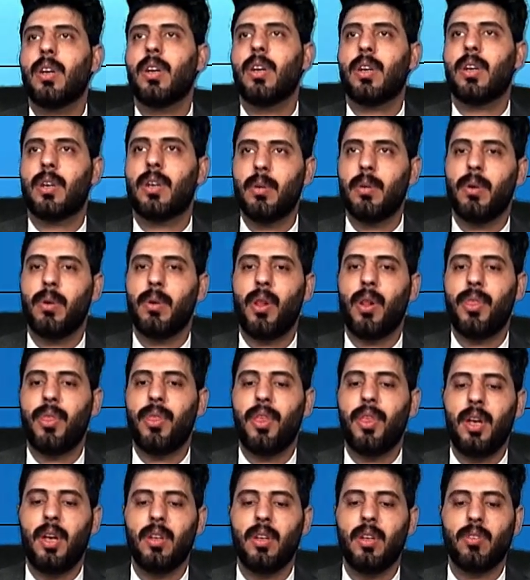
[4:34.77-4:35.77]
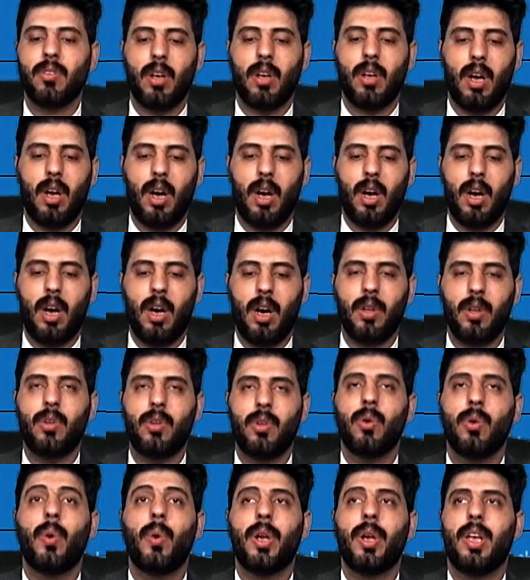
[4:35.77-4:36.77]
criminal things and
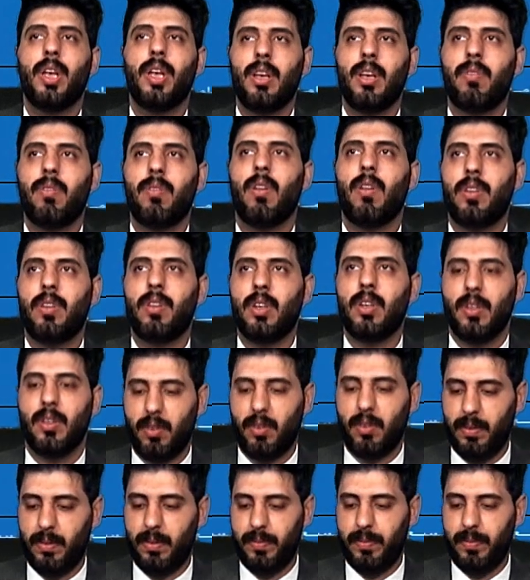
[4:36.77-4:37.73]
doing evil deeds.